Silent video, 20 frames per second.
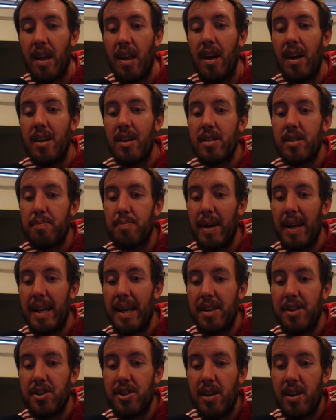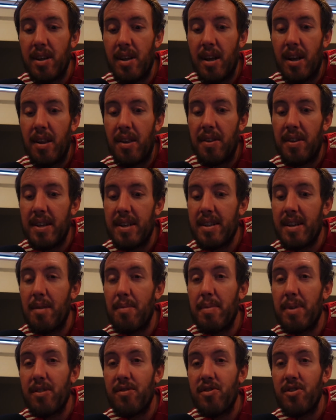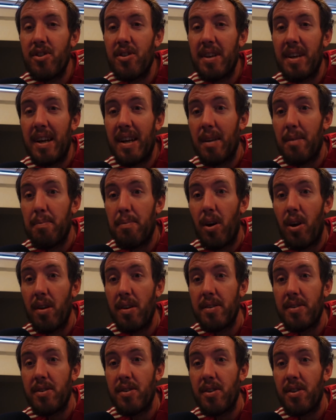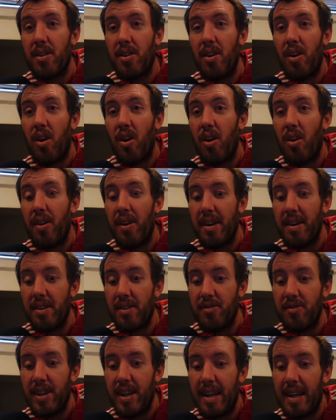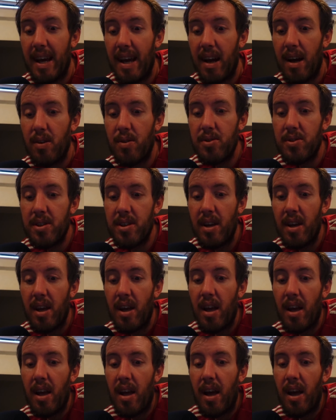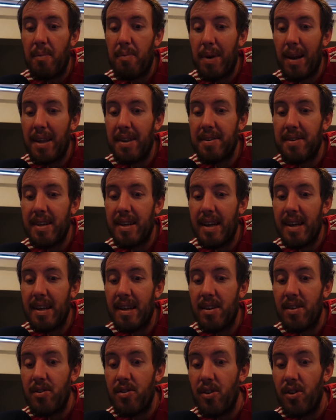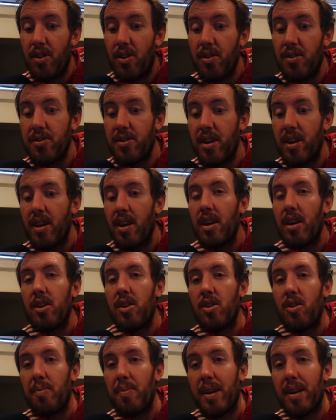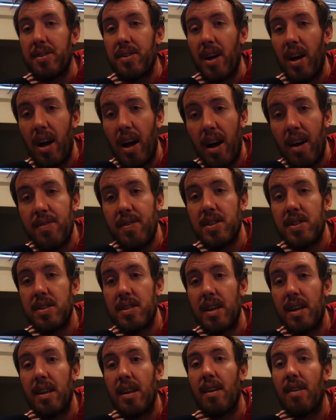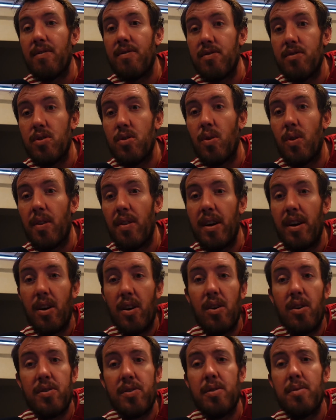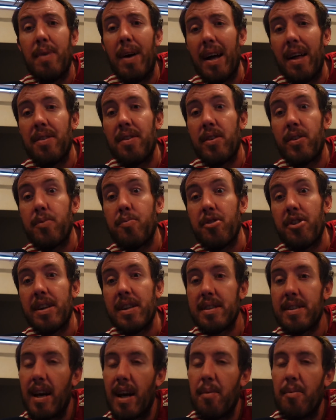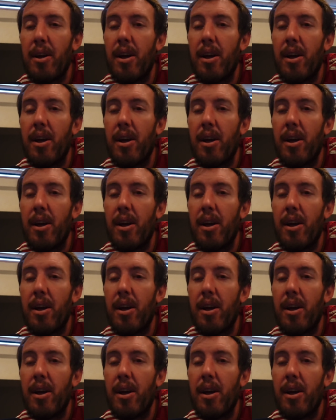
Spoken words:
Spinach. This can be grown in a polytunnel or in a greenhouse. Planting it indoors, you'll be able to harvest it through the autumn and the springtime.